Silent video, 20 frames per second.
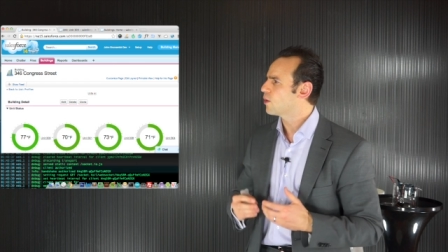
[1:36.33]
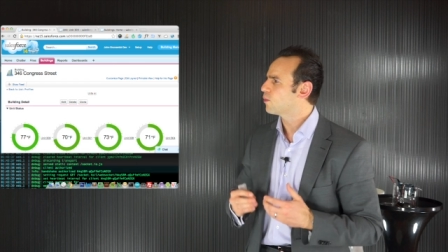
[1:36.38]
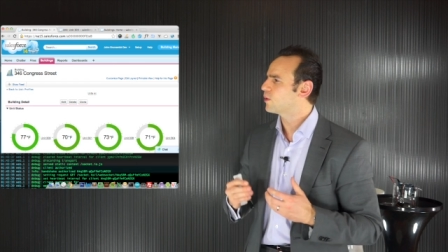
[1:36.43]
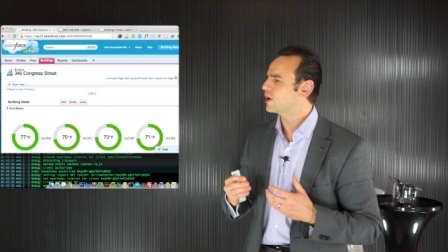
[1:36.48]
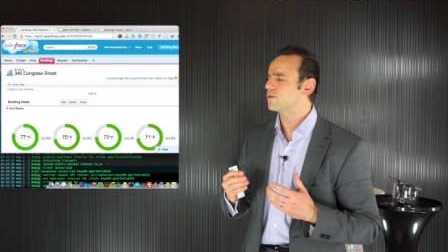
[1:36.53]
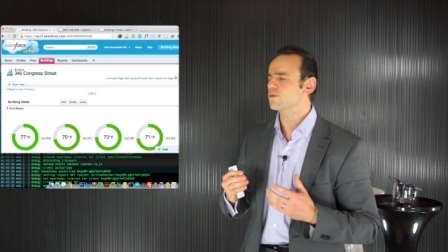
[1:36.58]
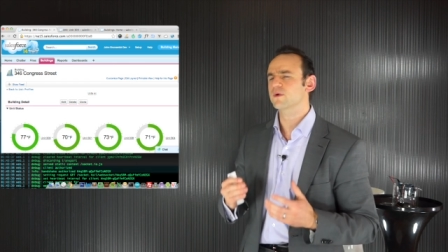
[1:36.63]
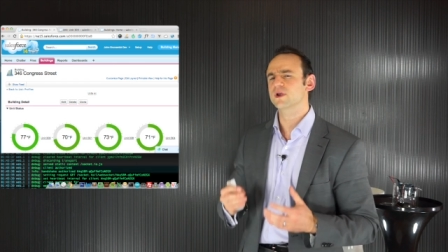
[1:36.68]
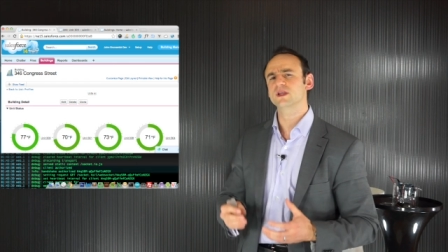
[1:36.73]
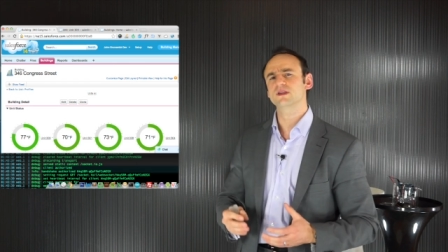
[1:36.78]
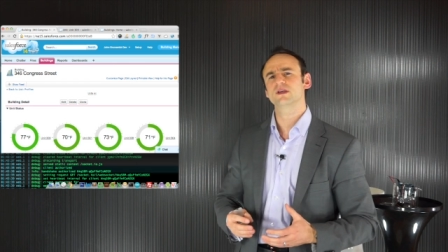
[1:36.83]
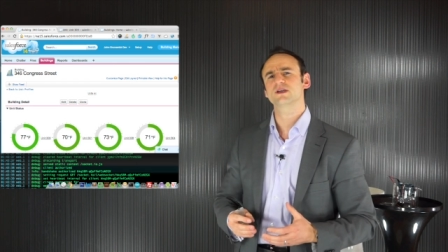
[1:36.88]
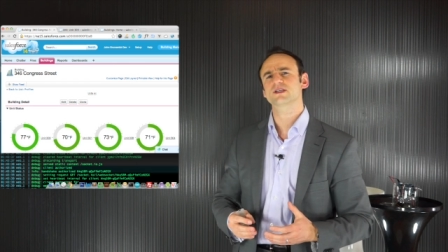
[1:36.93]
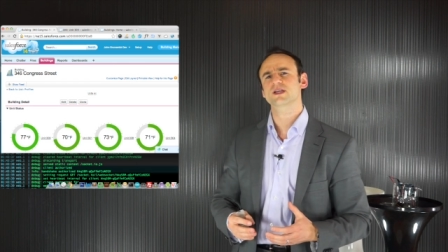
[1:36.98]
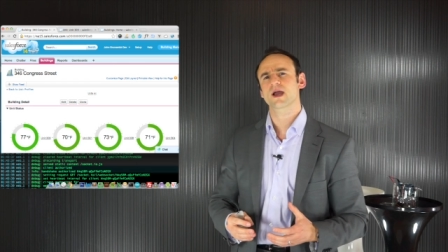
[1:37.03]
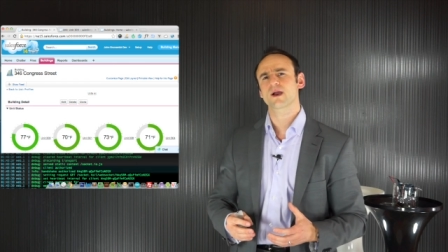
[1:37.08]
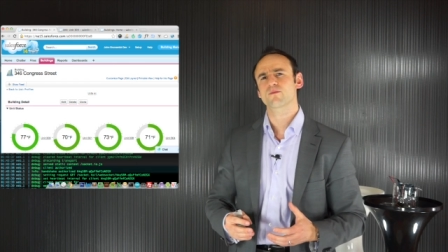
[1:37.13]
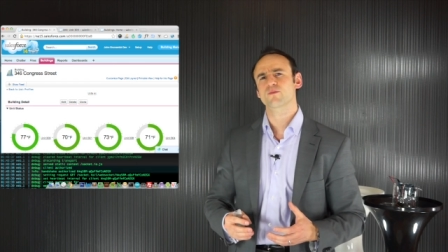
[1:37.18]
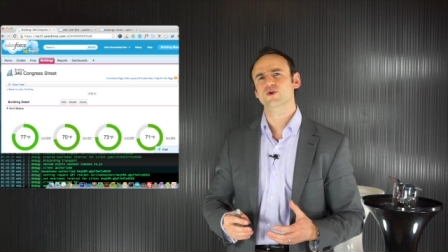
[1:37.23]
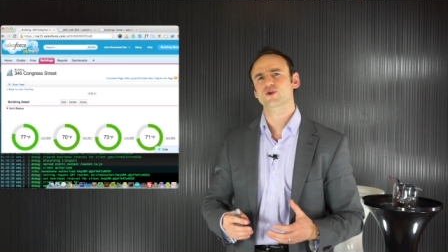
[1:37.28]
we read the
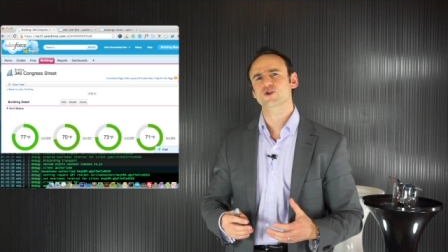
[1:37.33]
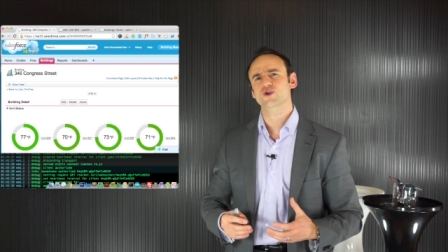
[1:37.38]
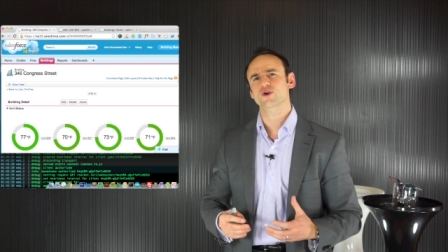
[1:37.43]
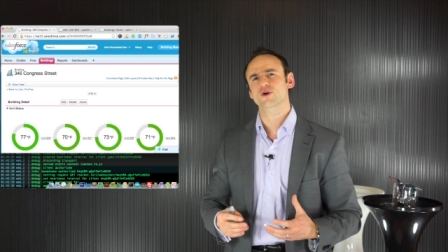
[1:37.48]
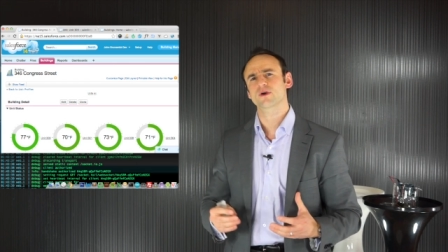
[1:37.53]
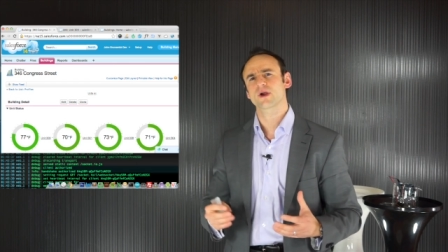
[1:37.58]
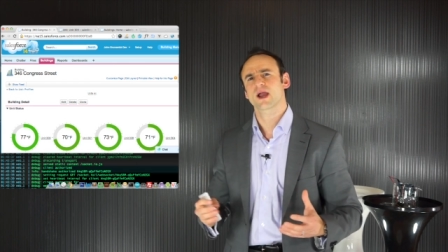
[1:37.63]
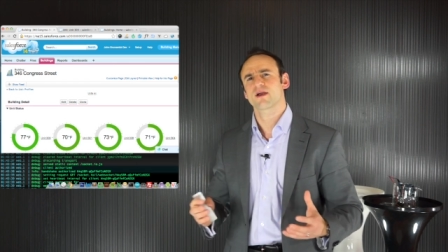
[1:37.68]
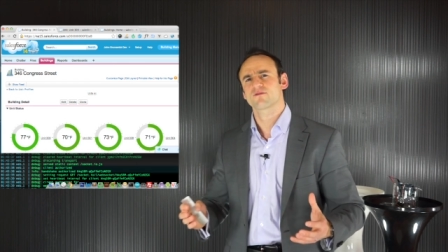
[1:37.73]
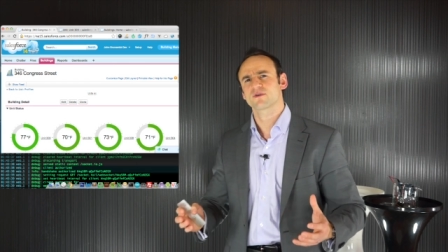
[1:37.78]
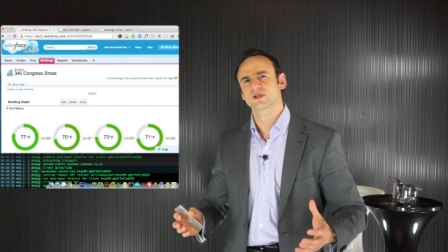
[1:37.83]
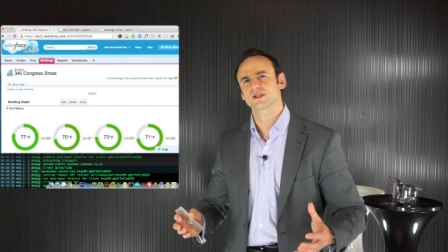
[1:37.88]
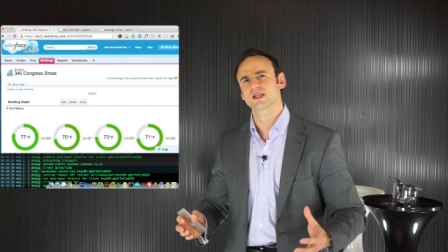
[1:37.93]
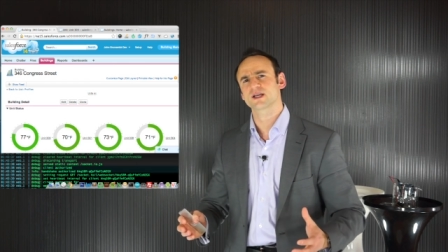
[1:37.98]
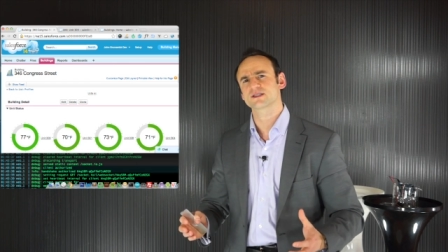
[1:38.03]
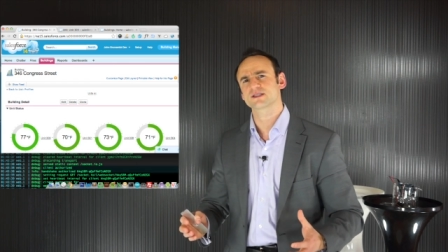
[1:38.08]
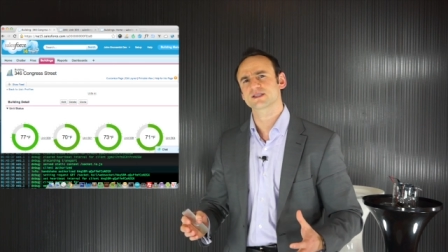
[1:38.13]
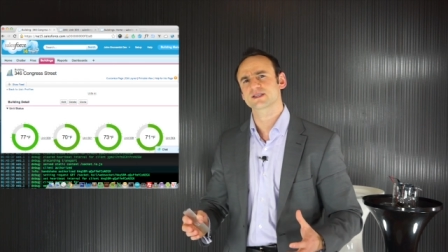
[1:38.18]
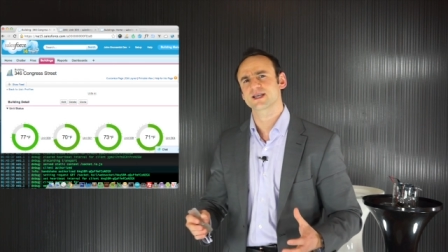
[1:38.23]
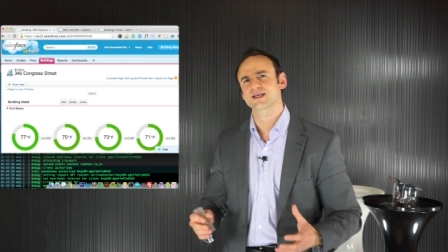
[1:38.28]
temperature every,
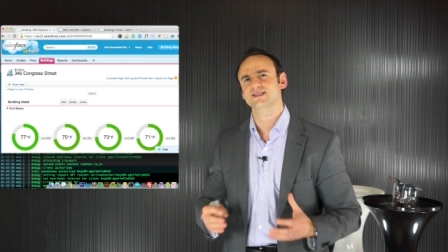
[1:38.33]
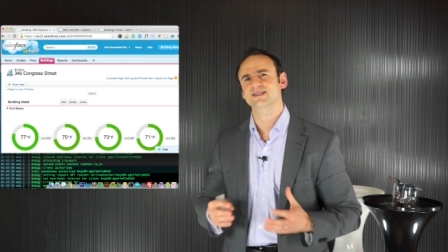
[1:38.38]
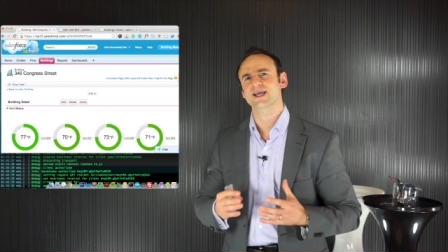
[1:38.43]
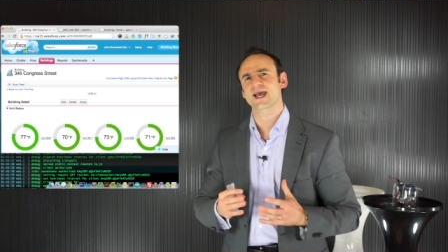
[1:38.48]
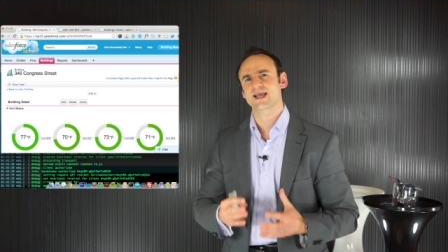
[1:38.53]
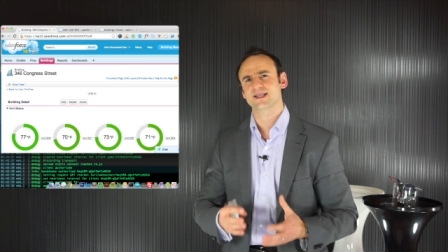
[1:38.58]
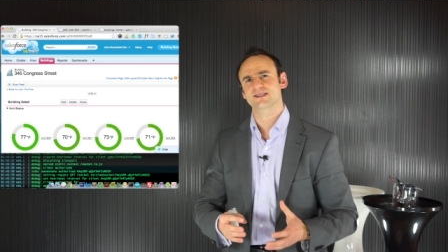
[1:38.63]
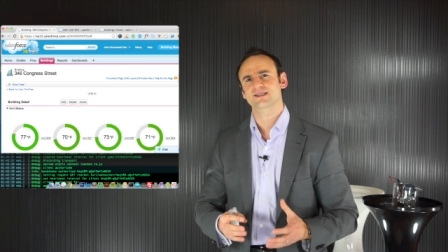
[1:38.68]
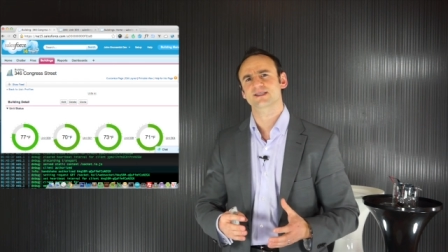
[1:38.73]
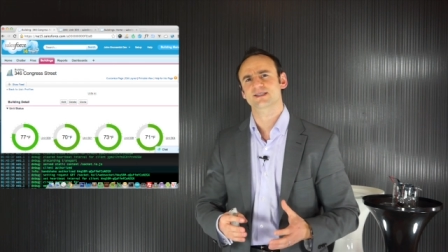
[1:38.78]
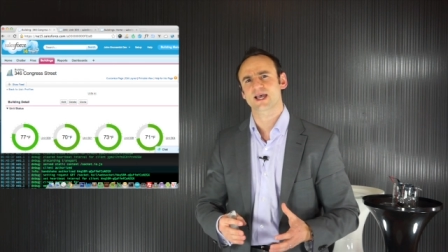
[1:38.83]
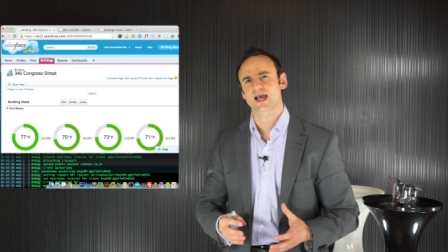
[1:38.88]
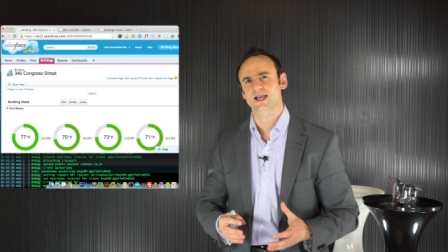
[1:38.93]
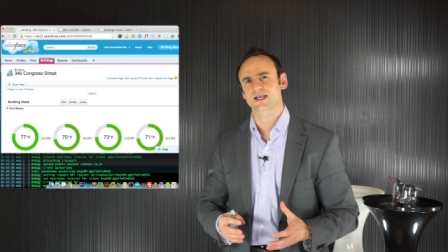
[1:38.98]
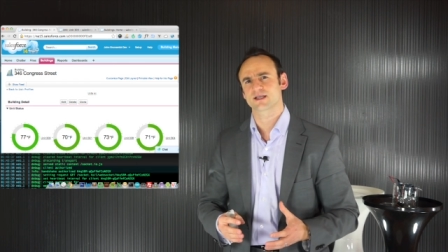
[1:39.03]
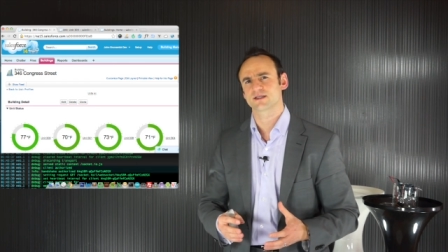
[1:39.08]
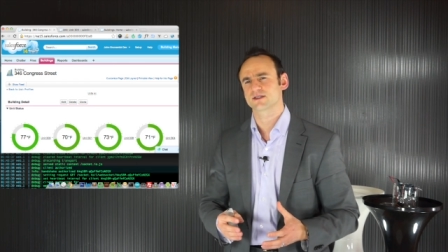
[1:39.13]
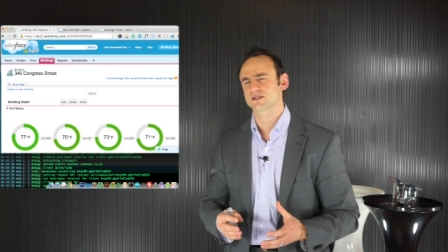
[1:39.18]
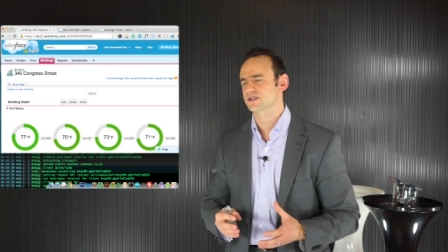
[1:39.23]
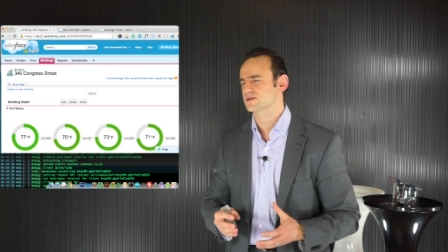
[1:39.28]
let's say, ten
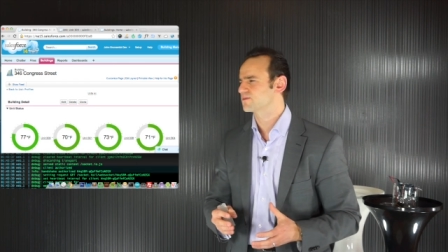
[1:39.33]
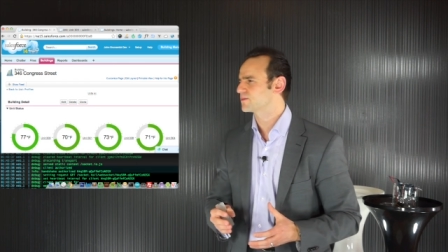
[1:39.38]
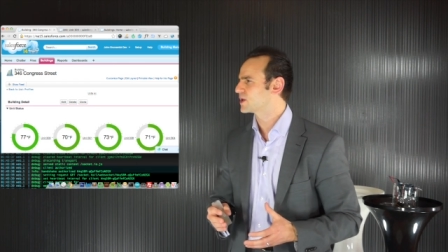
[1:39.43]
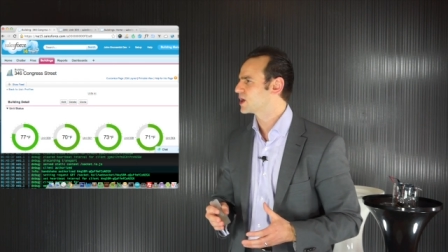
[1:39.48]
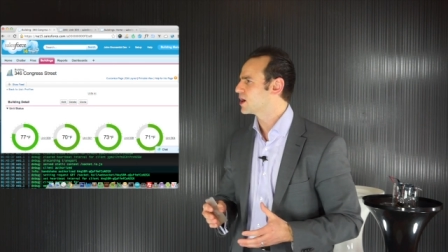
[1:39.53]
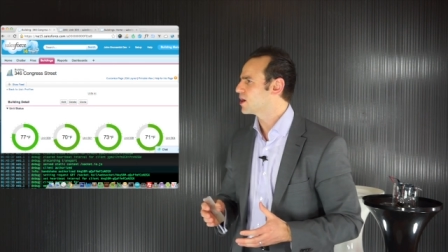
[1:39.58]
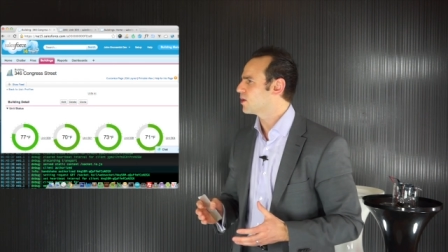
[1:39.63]
seconds.